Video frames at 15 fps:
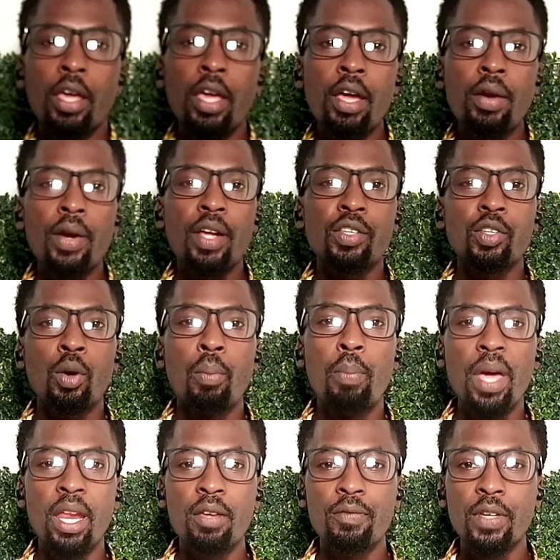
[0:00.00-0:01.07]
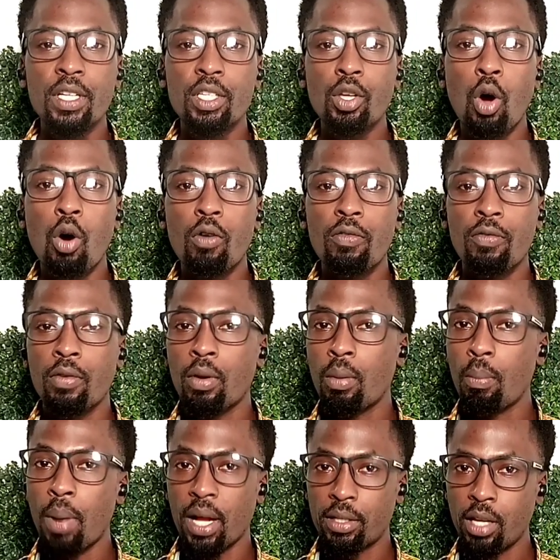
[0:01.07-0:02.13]
Here are some benefits of
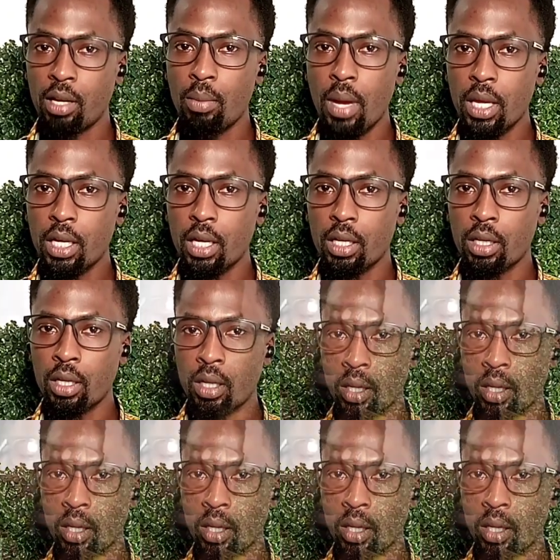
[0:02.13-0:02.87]
pattern making.